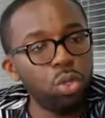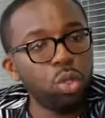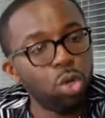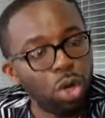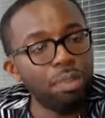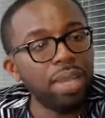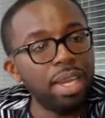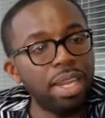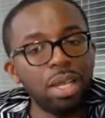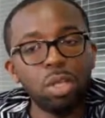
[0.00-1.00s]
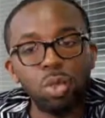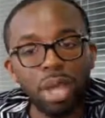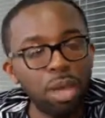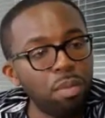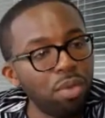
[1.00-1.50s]
to come in, to
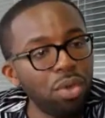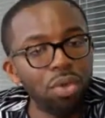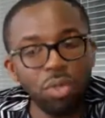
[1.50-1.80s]
help you, to